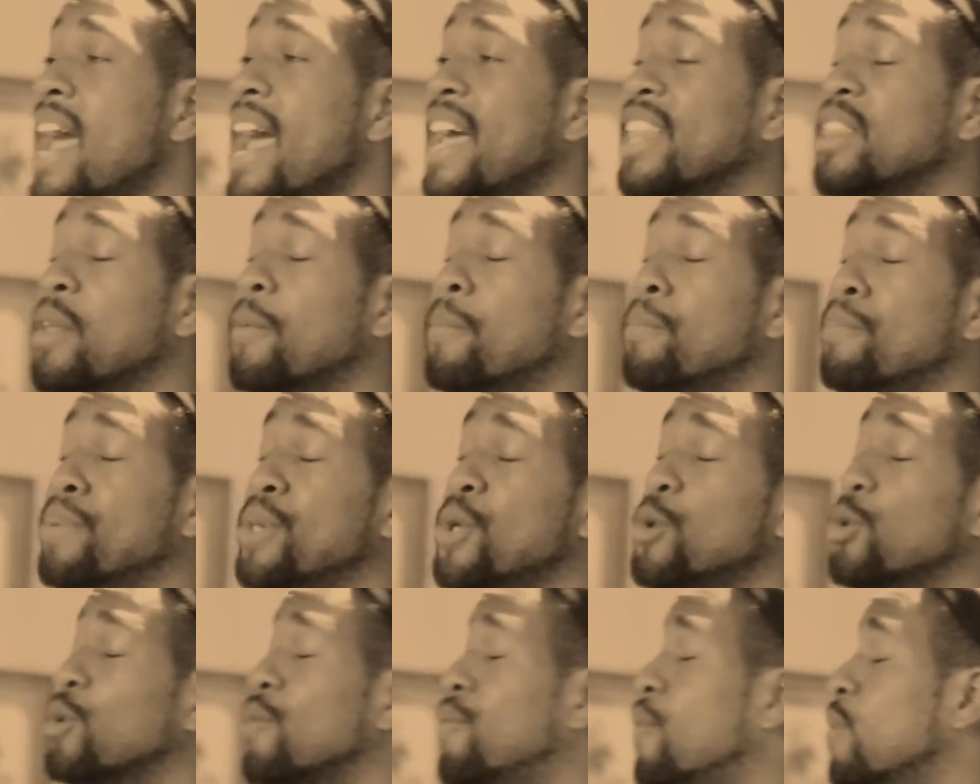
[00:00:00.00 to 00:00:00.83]
And the
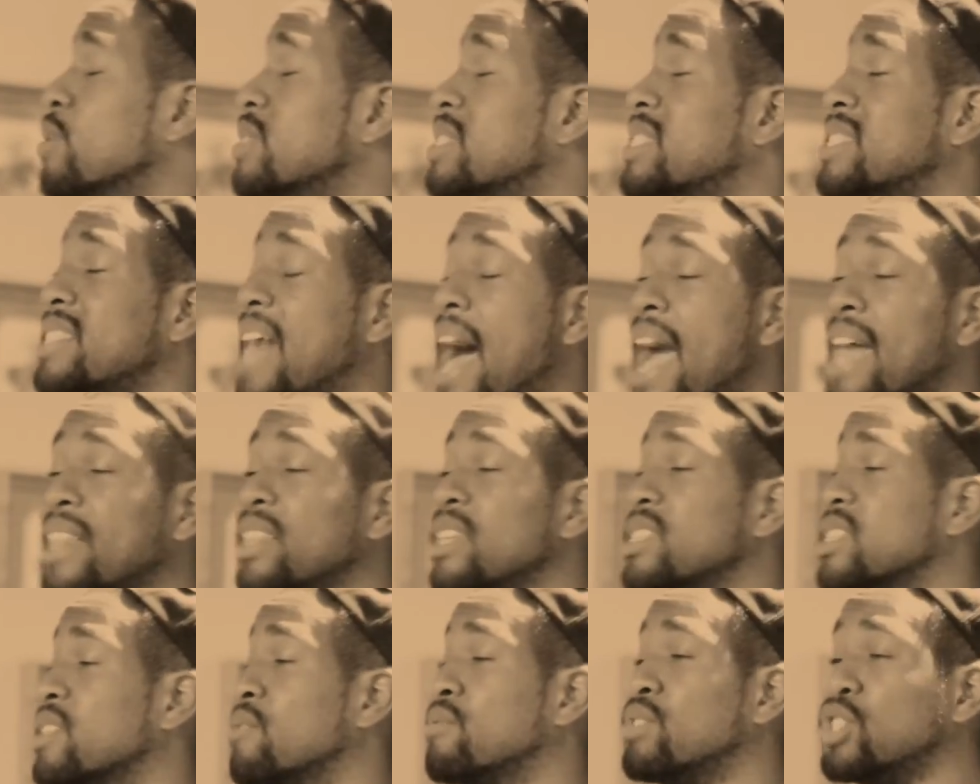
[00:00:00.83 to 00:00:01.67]
beautiful
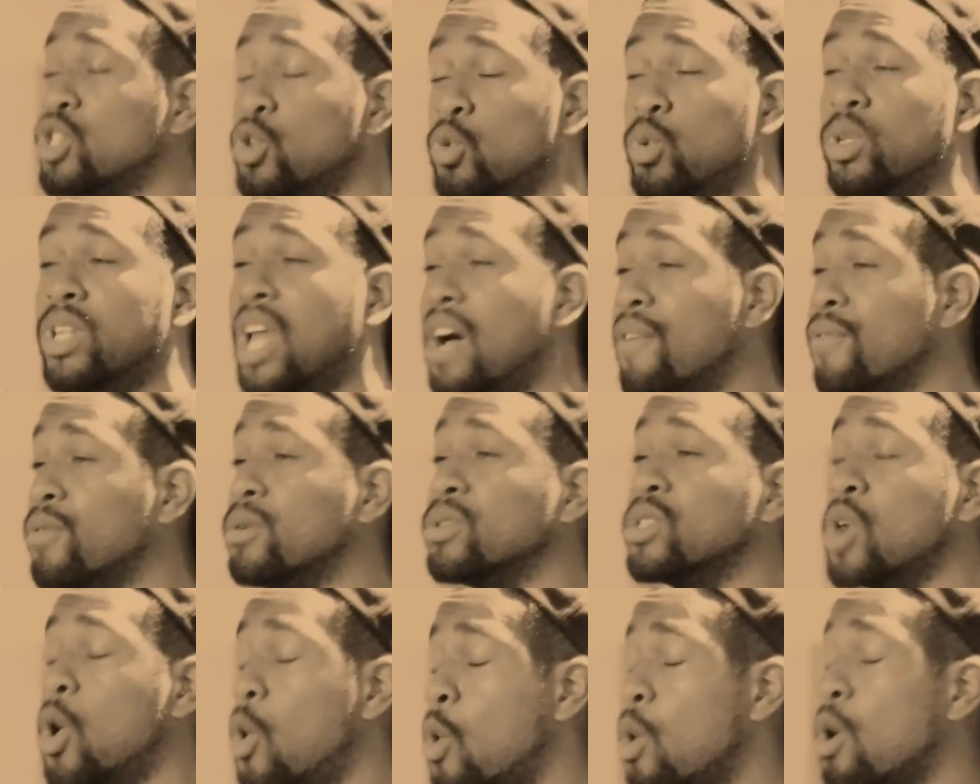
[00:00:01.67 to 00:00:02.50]
silence of two
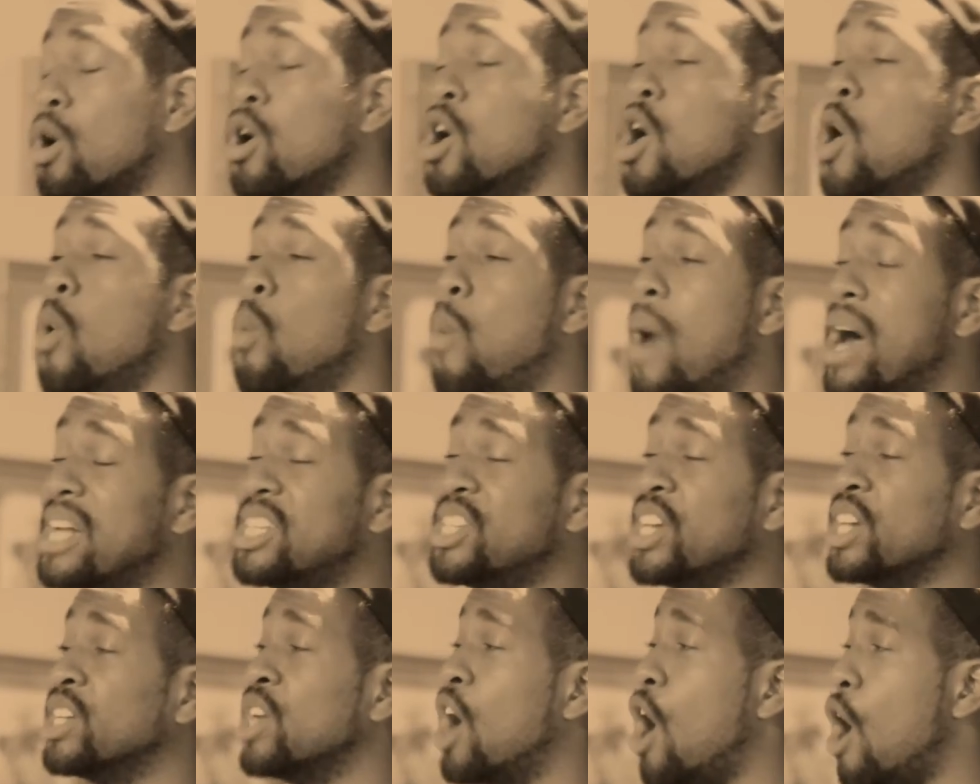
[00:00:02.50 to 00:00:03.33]
lovers, or
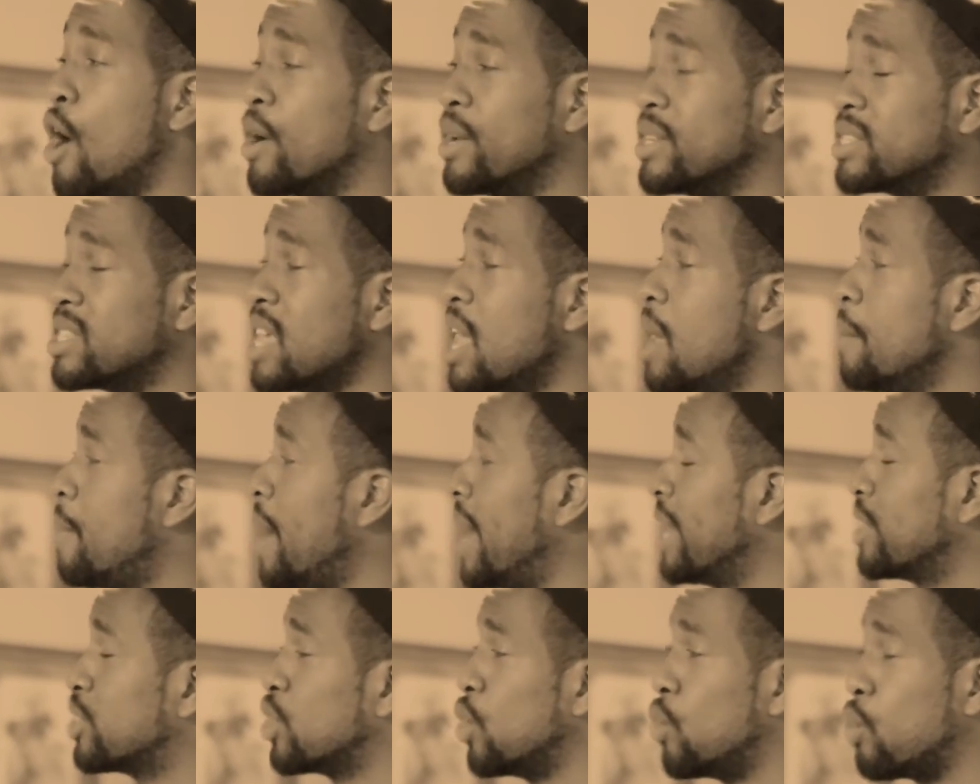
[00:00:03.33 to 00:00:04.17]
watching an artist
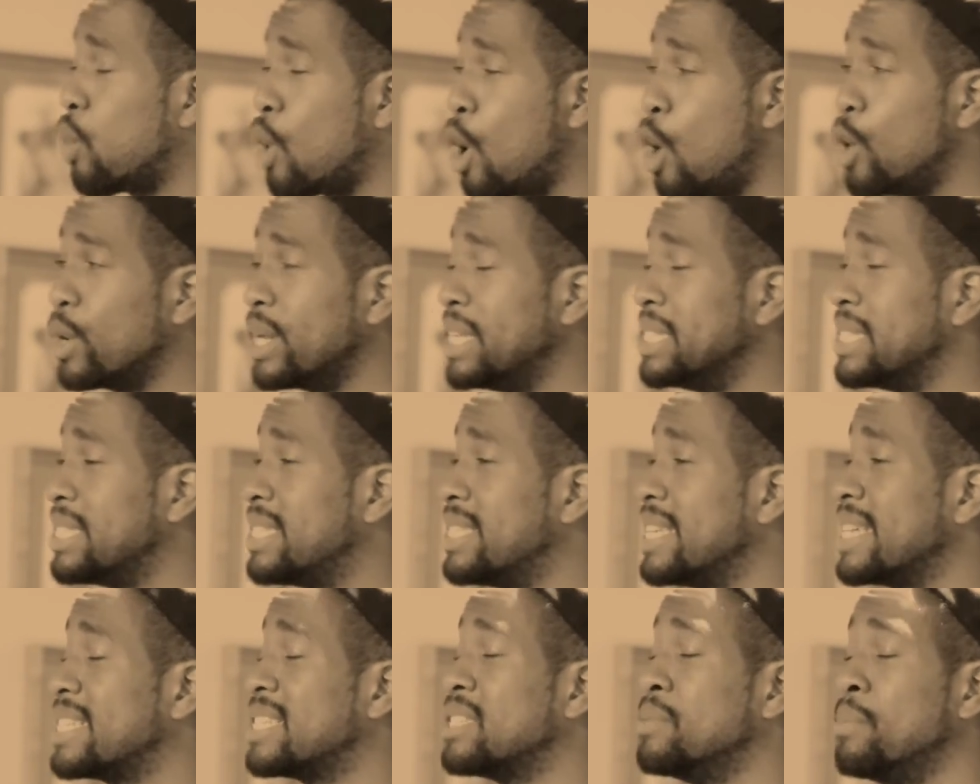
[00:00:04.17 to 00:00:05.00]
paint the world in
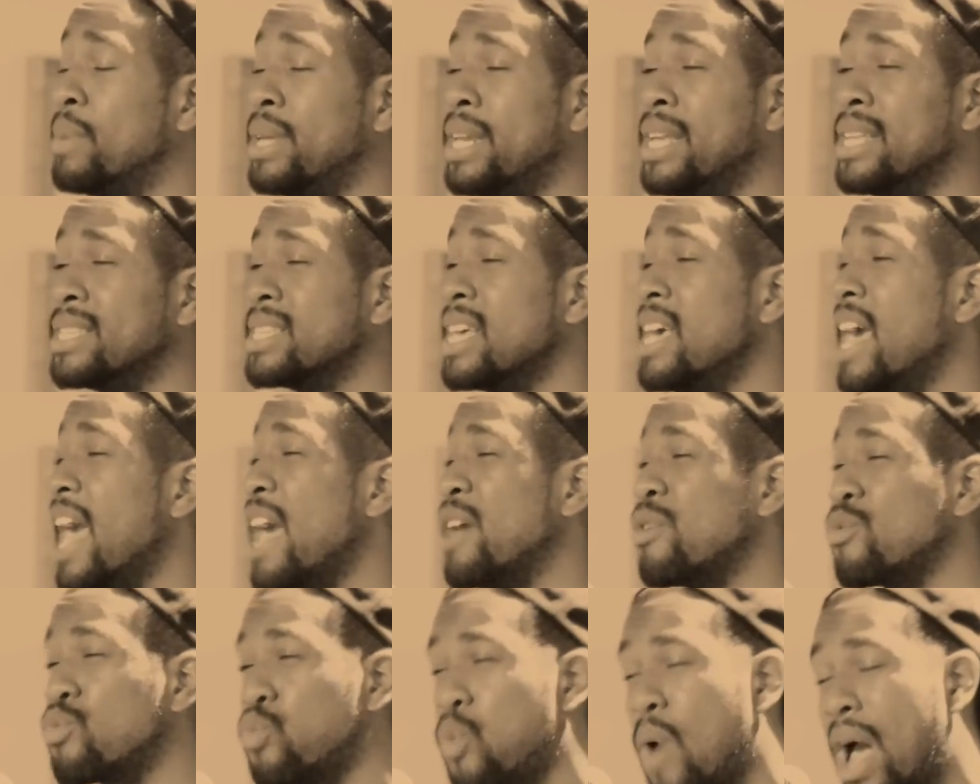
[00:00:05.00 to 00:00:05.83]
6 minutes
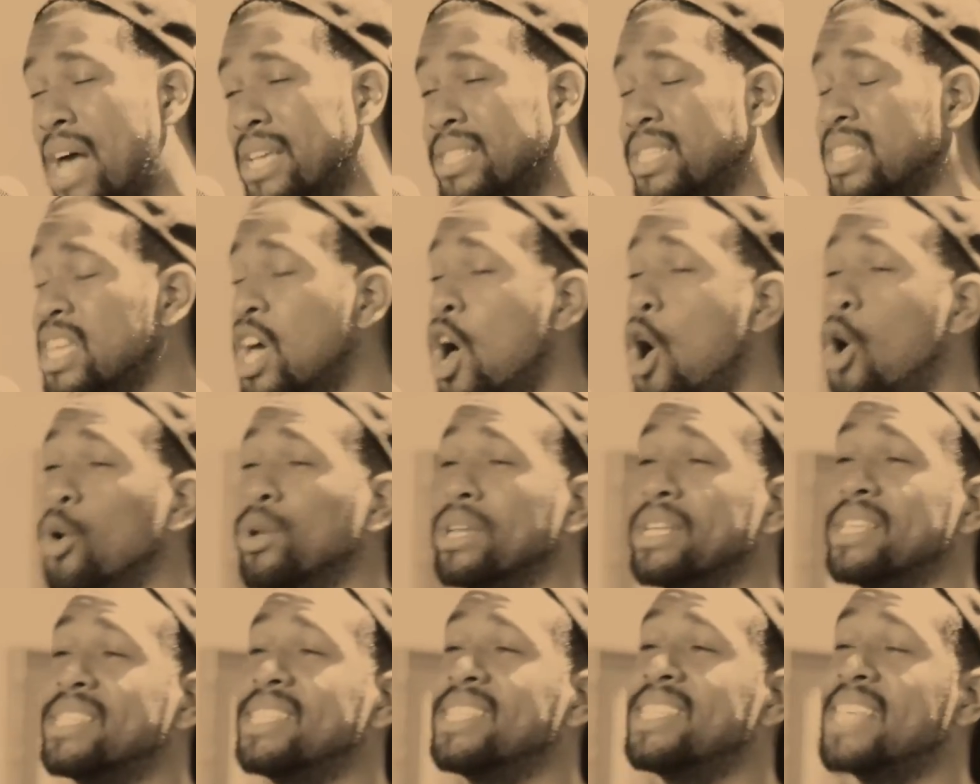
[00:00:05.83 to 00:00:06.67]
and rest on
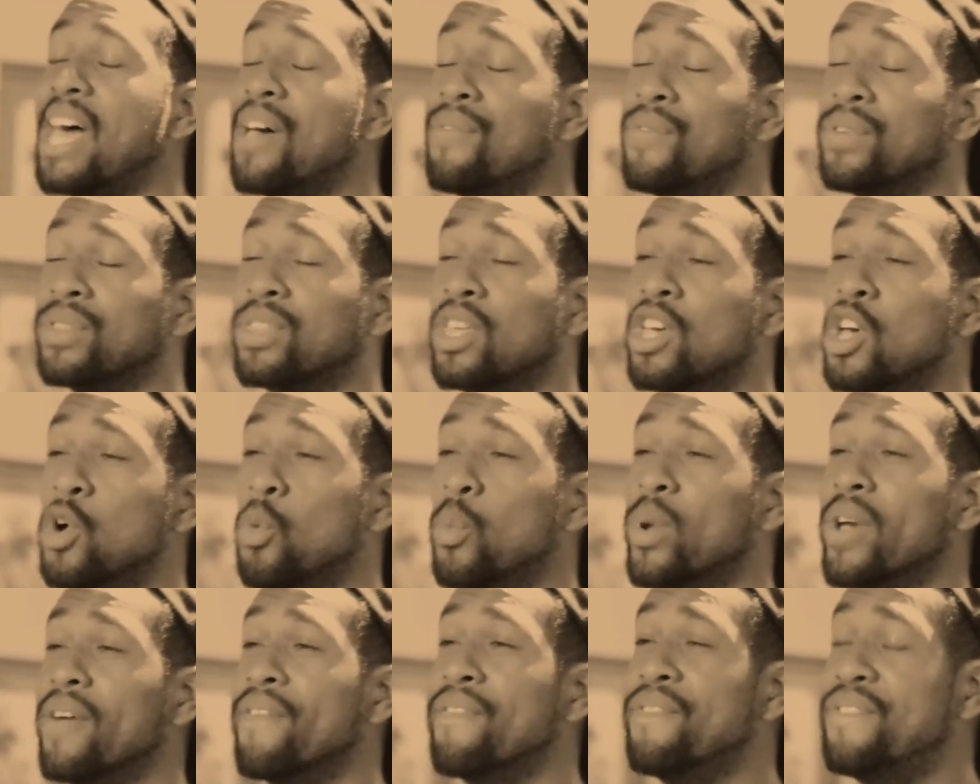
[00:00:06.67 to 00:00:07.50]
the 7th.
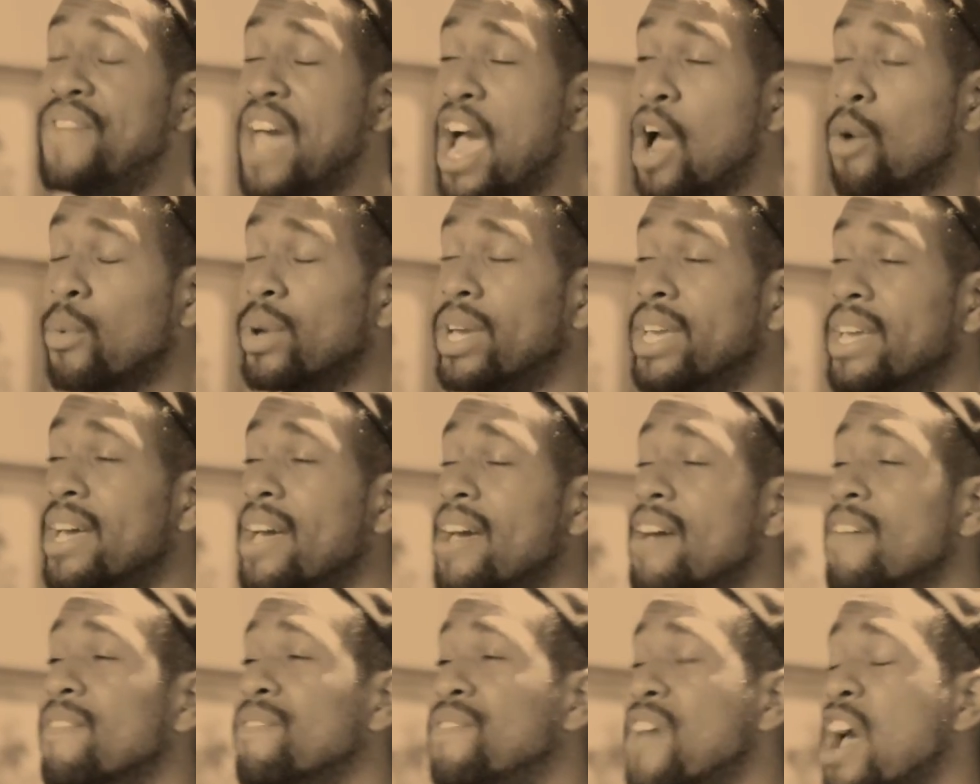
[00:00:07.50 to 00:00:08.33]
We are very,
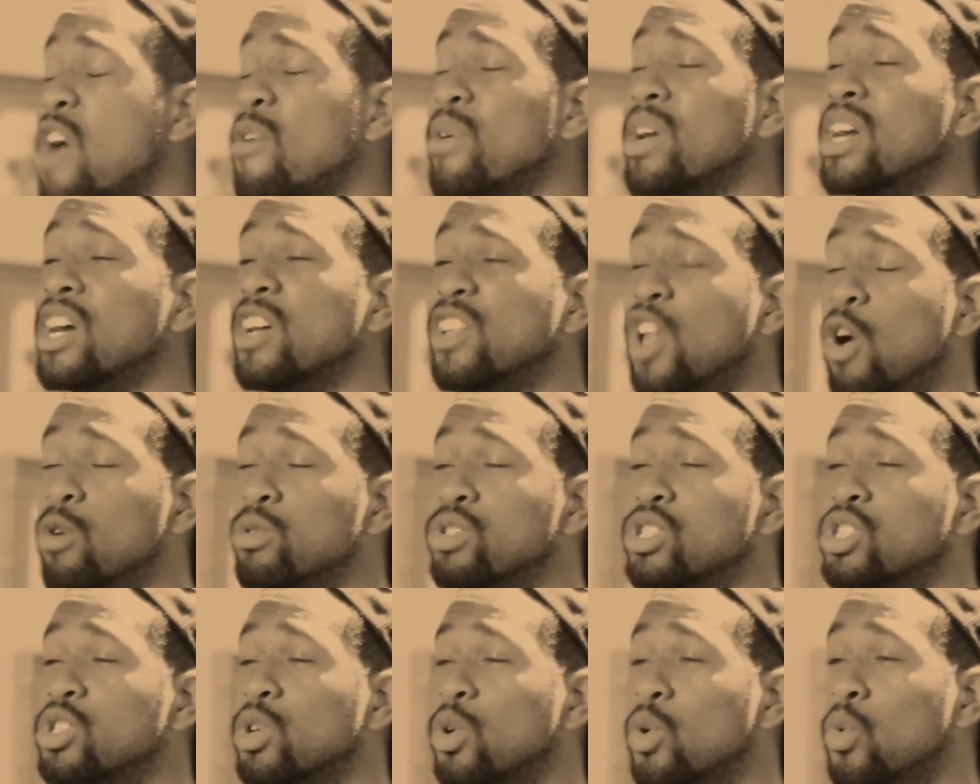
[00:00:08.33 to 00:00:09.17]
very
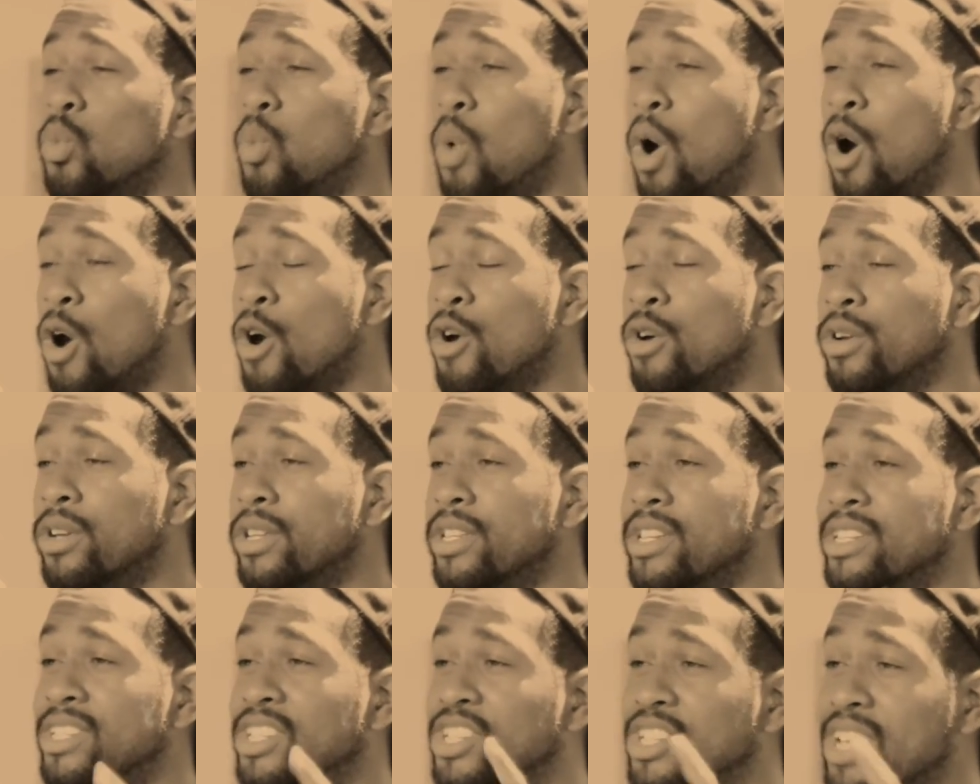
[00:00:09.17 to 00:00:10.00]
close to the
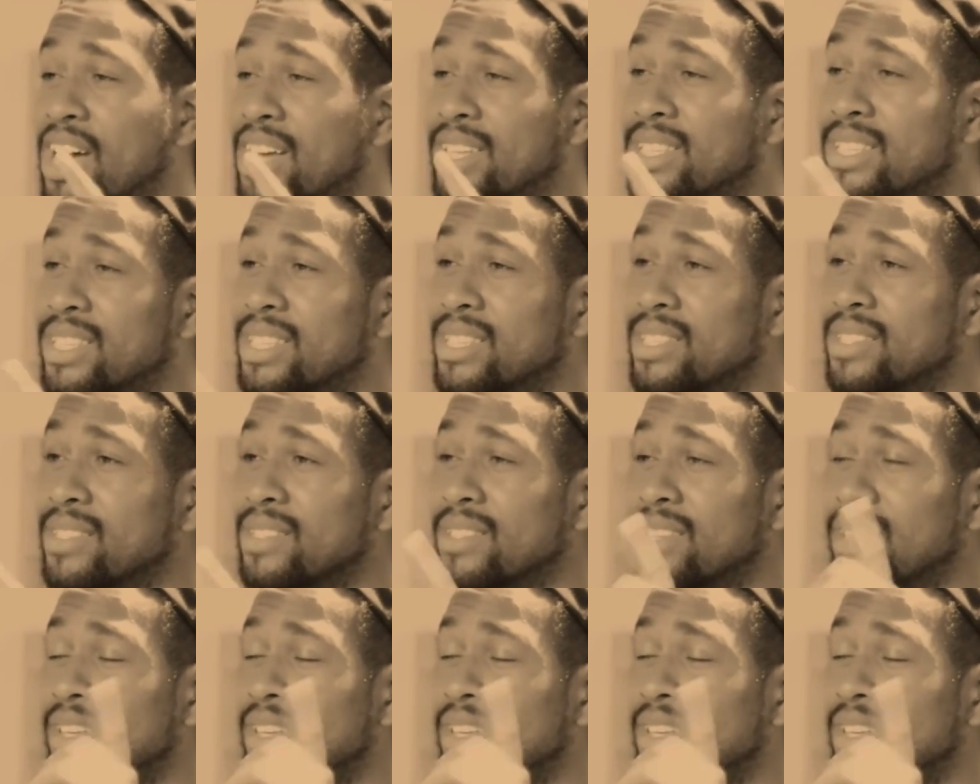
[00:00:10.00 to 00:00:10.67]
word. You just